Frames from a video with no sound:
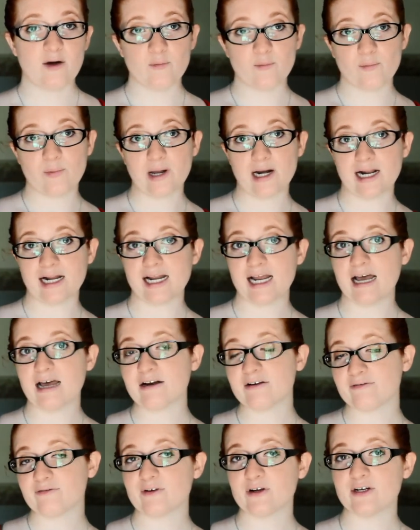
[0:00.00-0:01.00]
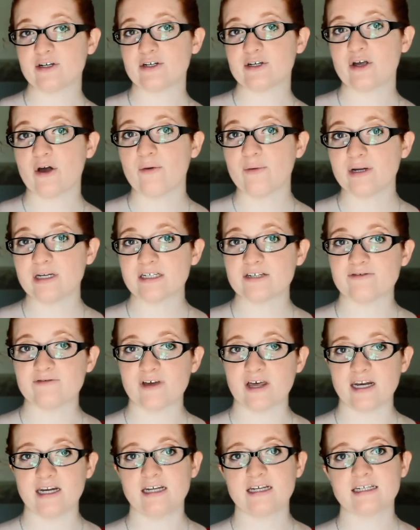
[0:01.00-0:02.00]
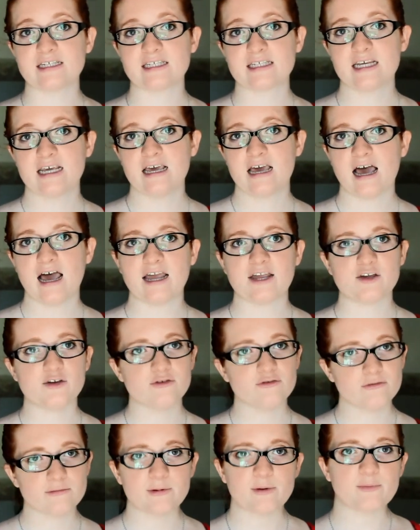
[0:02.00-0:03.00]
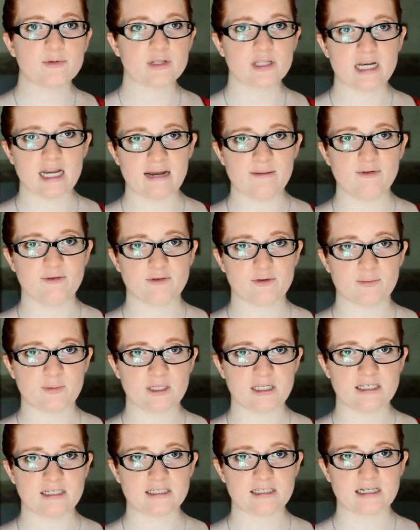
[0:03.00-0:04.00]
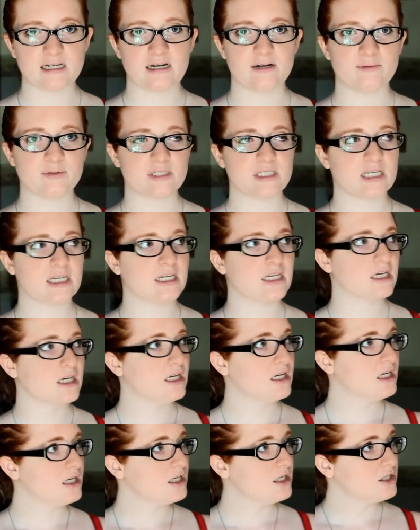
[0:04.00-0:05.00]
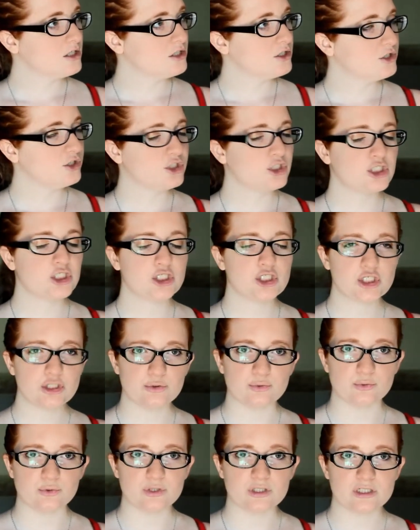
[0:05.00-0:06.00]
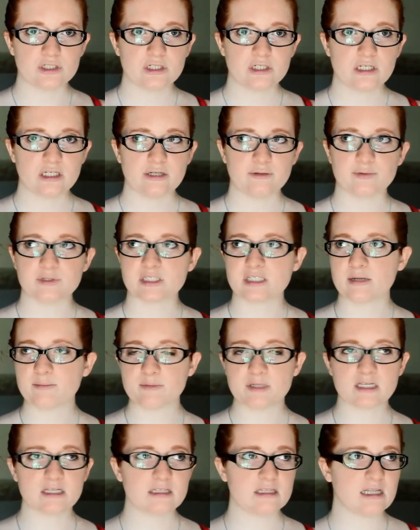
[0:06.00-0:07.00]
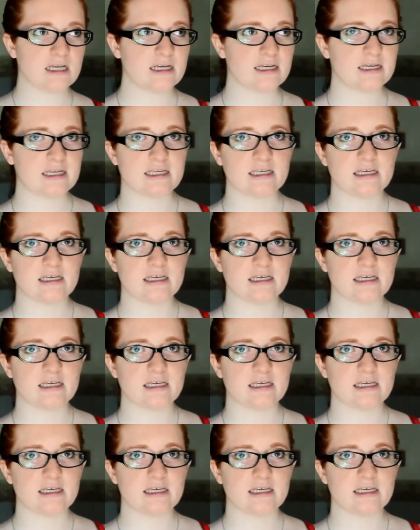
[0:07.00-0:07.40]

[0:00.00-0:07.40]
when I had a friend going to Venice, I couldn't remember the name of the place, and I was like, shoot, it was something like,